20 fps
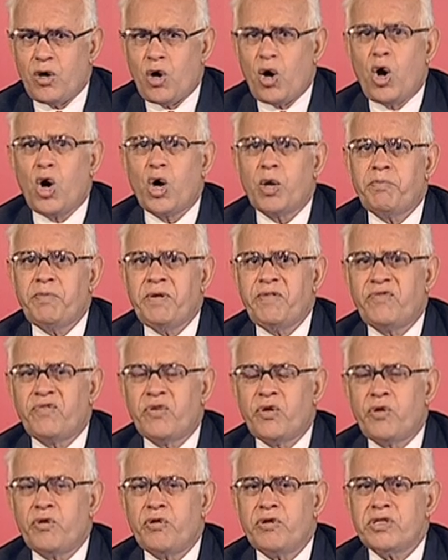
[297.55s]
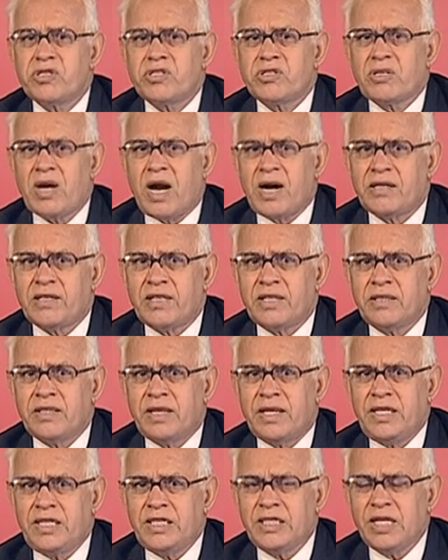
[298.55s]
or before starting the
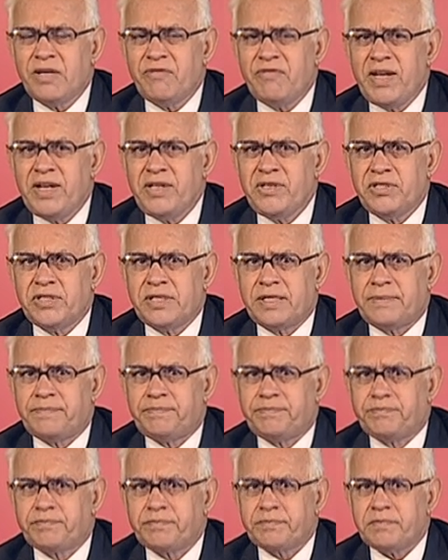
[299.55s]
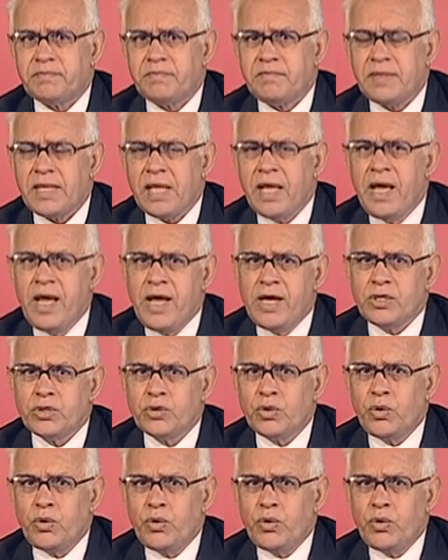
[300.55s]
intervention. So,